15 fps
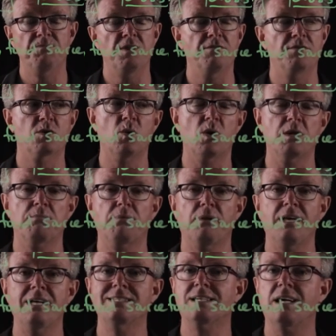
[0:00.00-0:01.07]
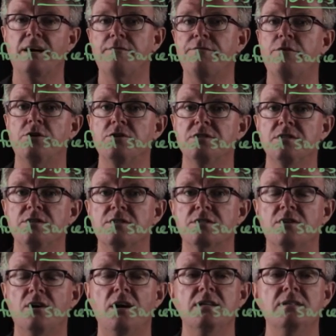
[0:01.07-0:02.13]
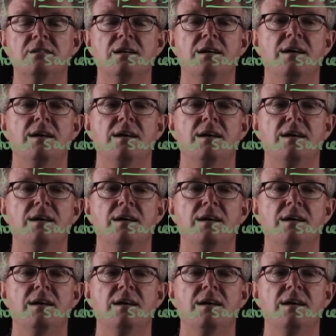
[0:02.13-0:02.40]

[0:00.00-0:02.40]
If aquatic plants can't photosynthesize,